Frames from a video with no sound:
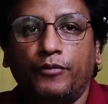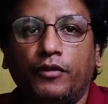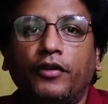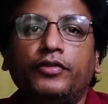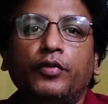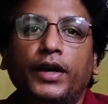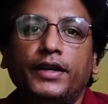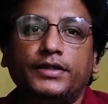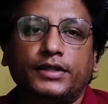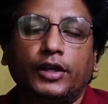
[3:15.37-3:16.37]
Fifth one
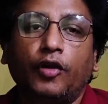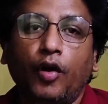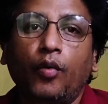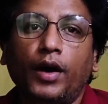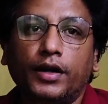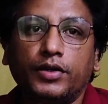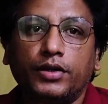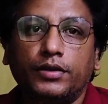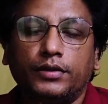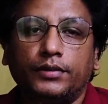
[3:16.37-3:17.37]
is quo
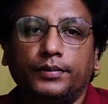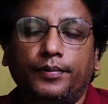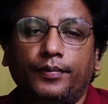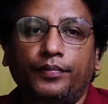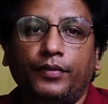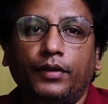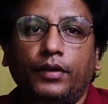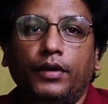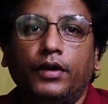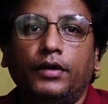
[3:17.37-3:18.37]
warranto.
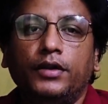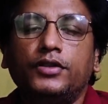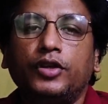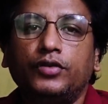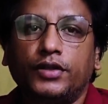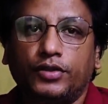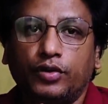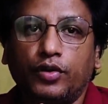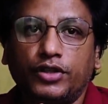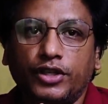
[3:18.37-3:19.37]
This uses to
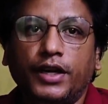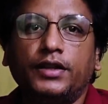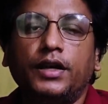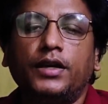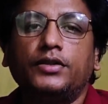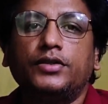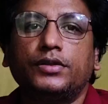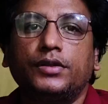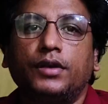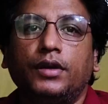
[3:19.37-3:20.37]
questioning the
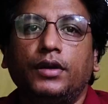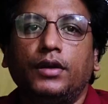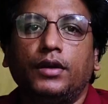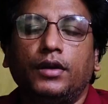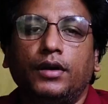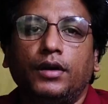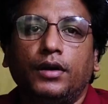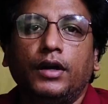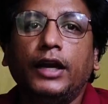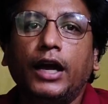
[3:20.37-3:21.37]

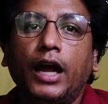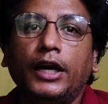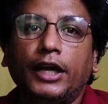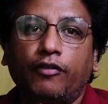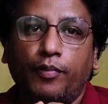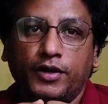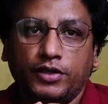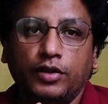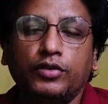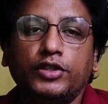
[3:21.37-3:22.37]
legality of
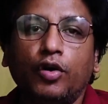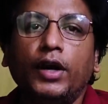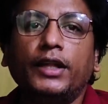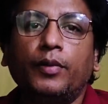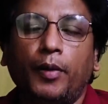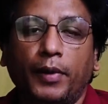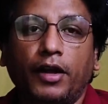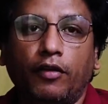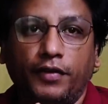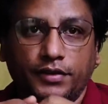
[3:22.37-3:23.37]
person who is holding the public
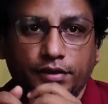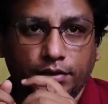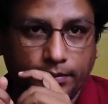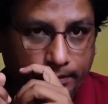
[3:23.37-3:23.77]
office.